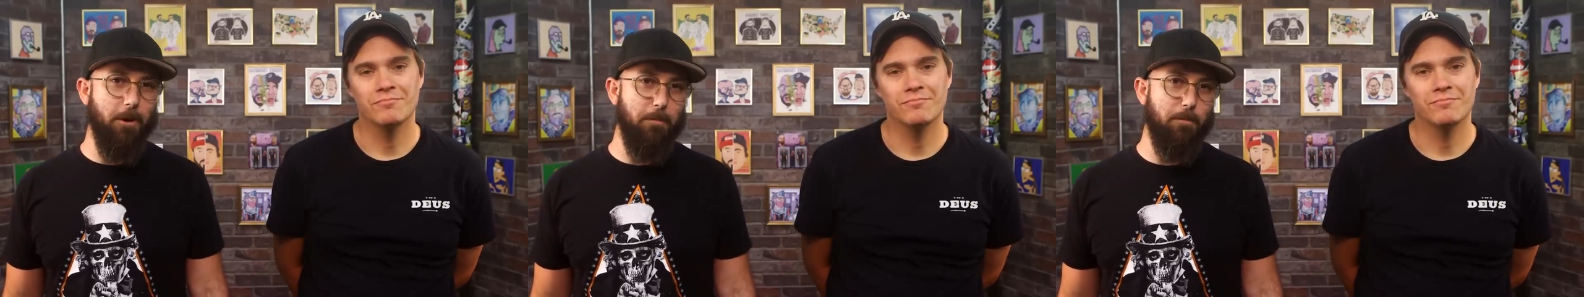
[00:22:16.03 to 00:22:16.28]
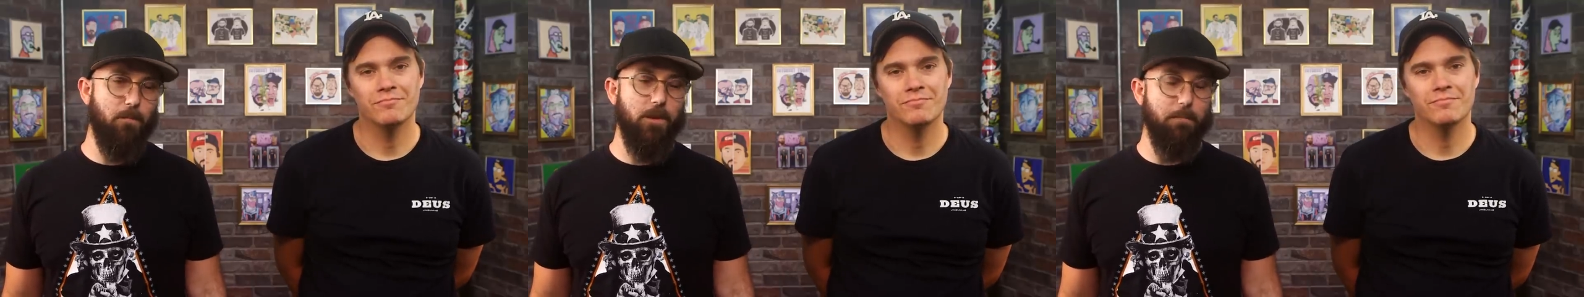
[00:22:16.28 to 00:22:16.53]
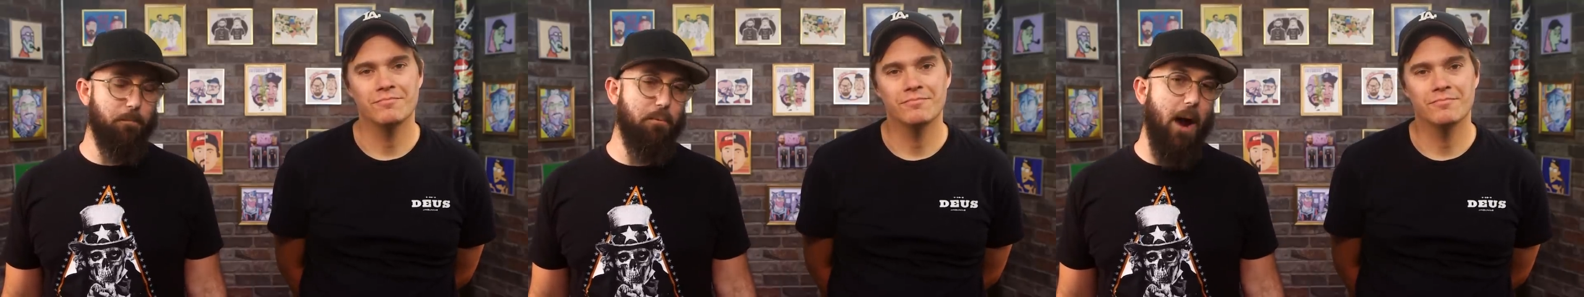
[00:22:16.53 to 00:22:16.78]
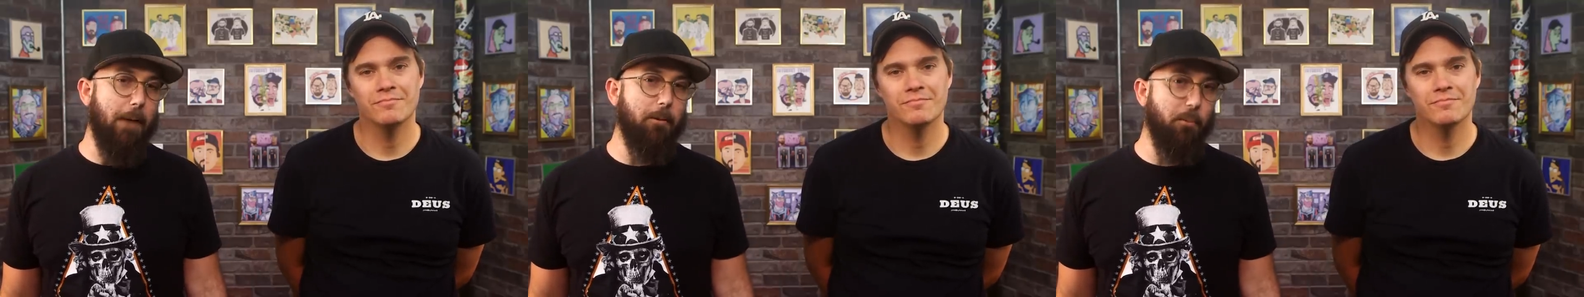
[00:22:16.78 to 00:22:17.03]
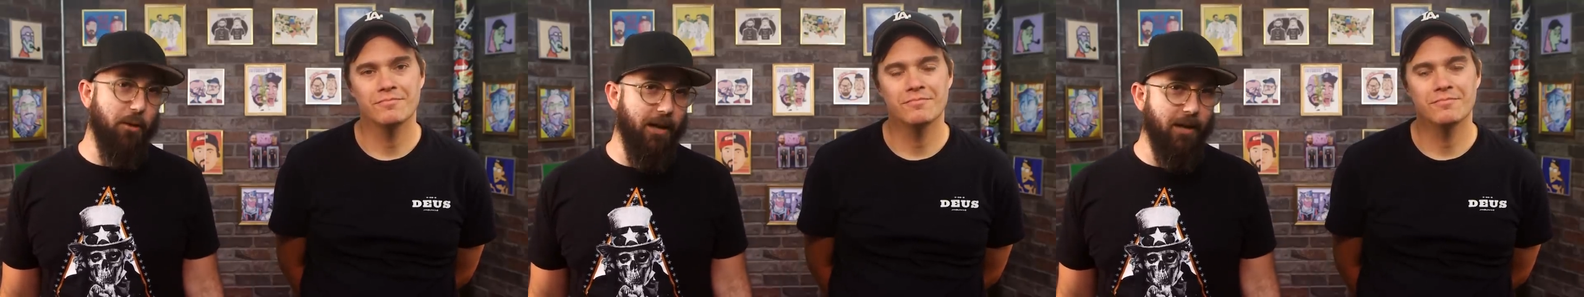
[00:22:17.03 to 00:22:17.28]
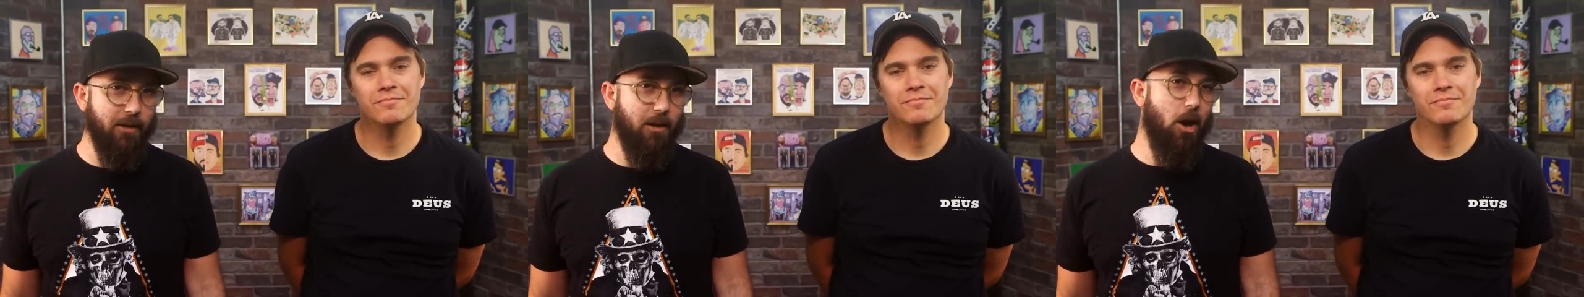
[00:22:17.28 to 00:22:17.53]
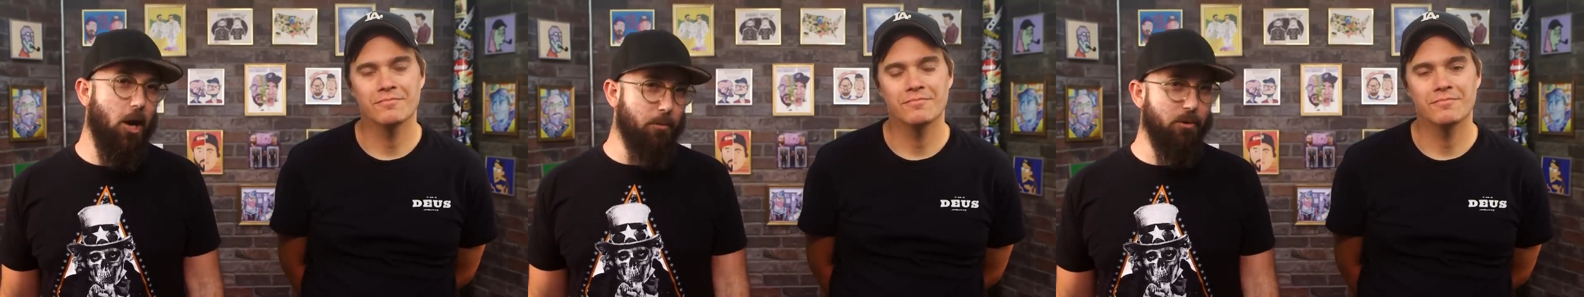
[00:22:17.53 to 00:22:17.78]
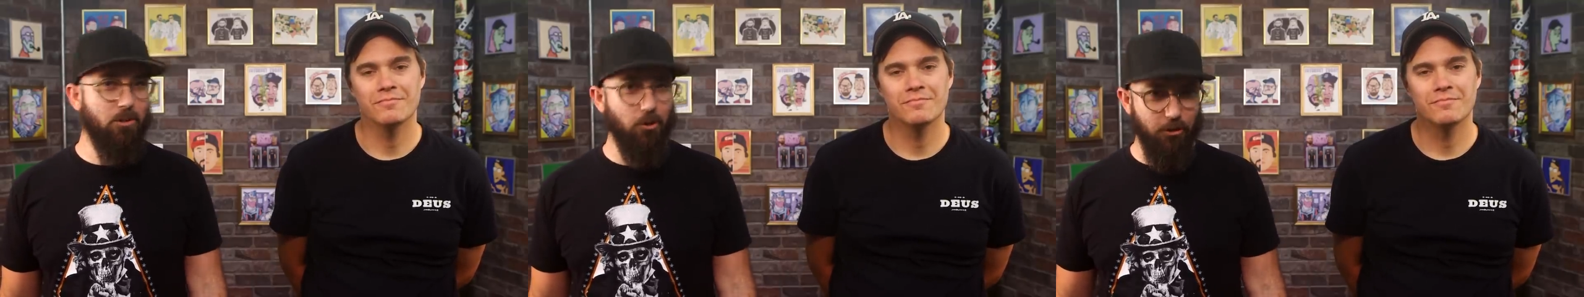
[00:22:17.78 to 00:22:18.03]
Speaker 1: and probably,
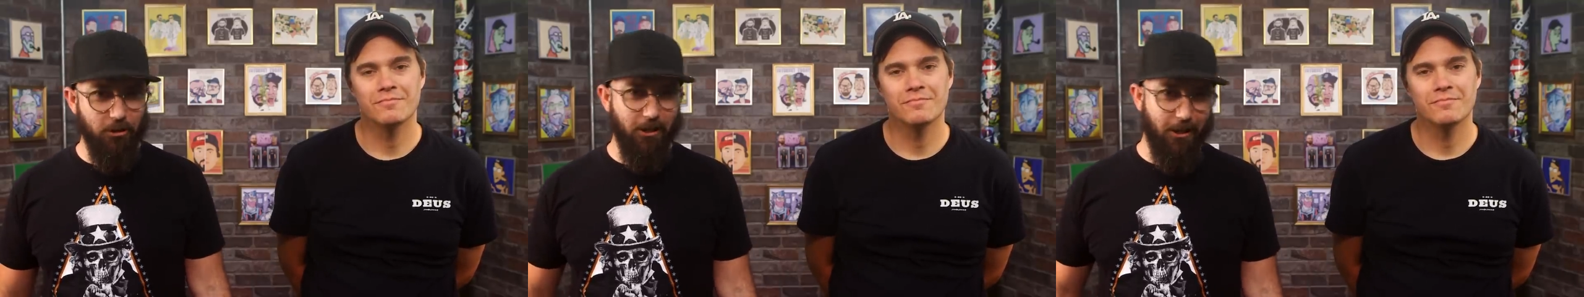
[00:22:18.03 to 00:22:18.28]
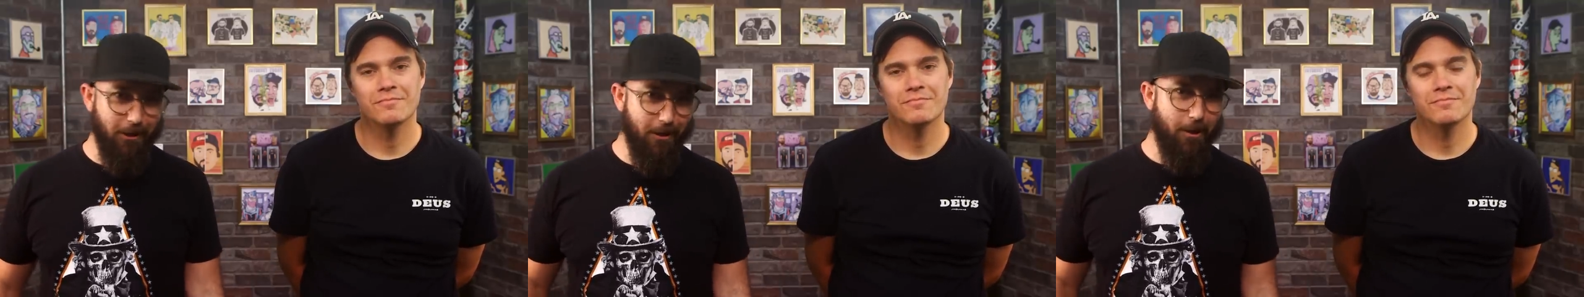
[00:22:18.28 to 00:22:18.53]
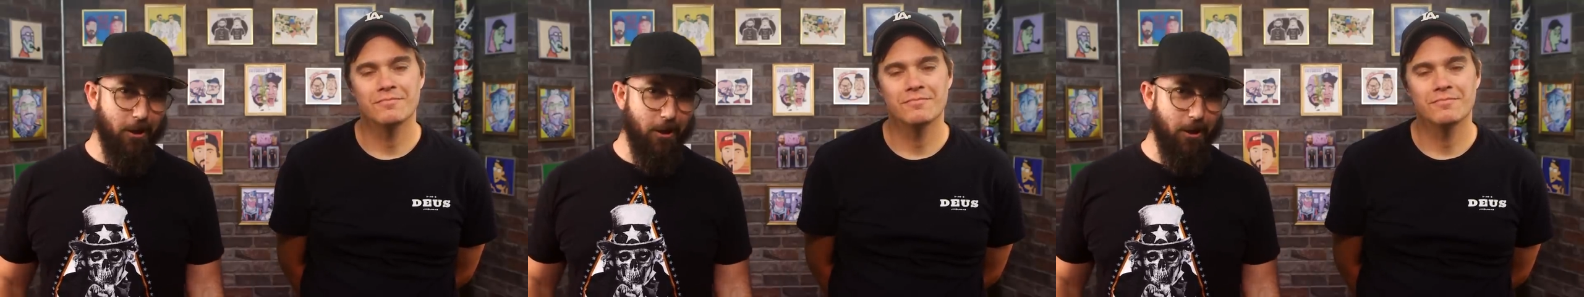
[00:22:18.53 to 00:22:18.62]
almost certainly,